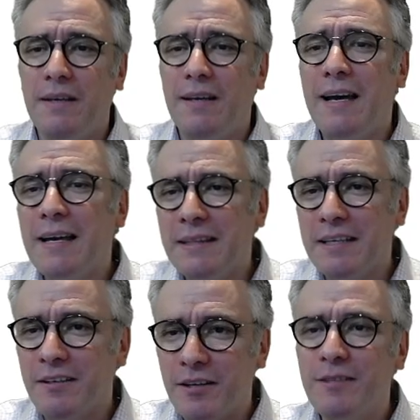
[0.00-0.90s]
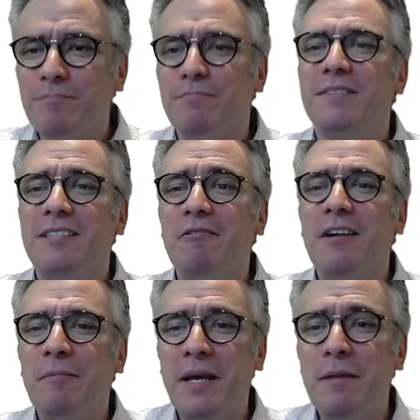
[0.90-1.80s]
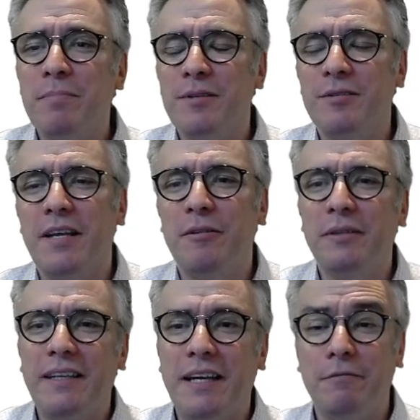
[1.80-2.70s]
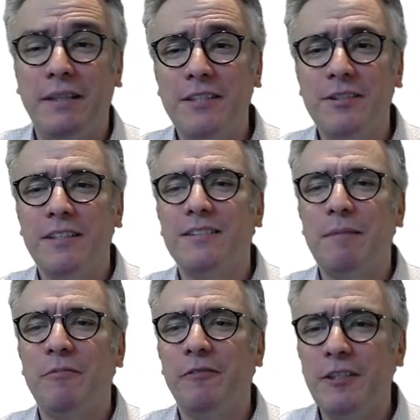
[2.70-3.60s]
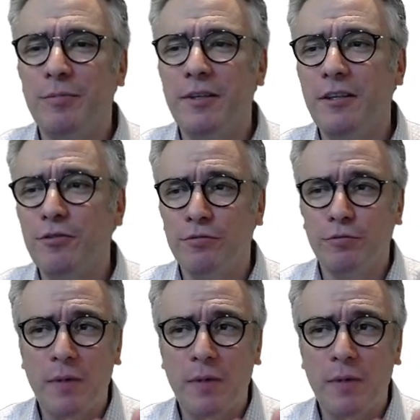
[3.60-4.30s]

And there are several papers now that have tested some of these predictions.